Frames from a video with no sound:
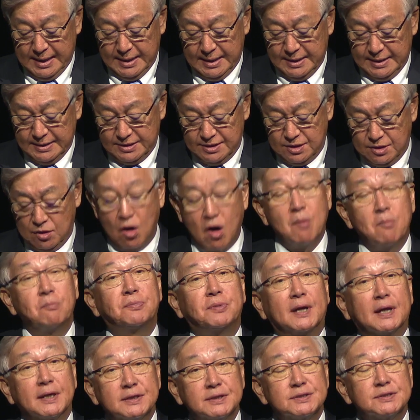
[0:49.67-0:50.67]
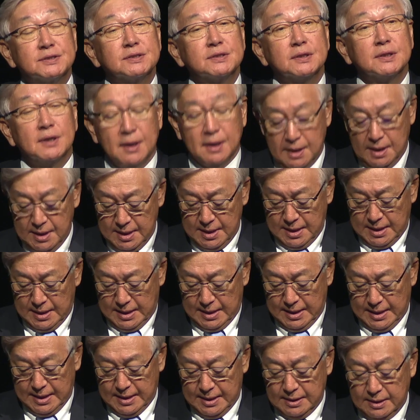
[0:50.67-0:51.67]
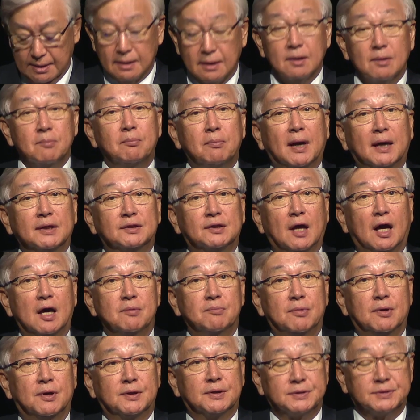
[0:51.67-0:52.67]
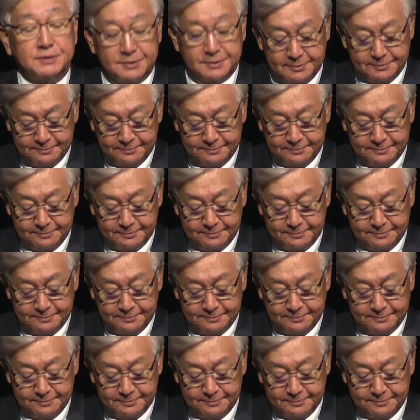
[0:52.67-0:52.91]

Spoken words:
is complex and diverse.